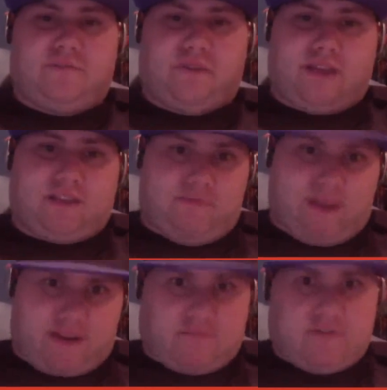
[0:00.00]
like
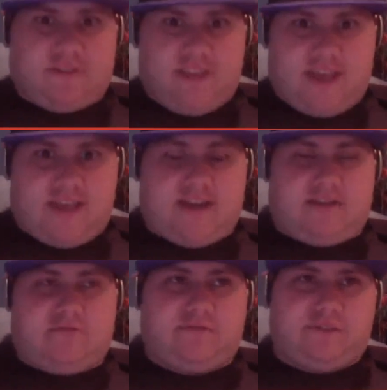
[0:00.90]
Amanda was saying,
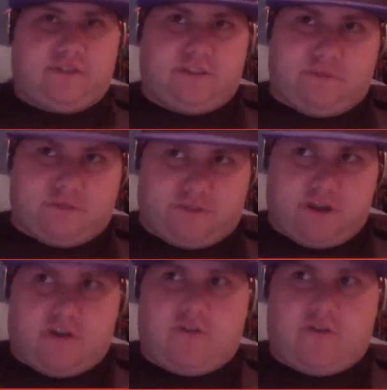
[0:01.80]
it was originally supposed to
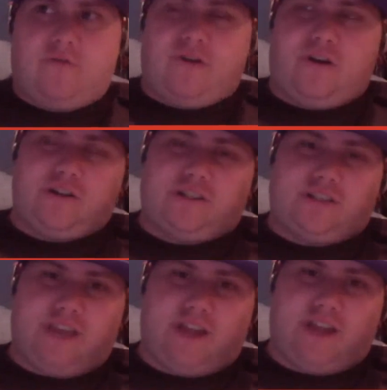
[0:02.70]
go on
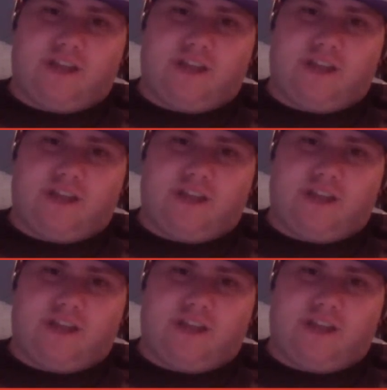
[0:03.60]
sale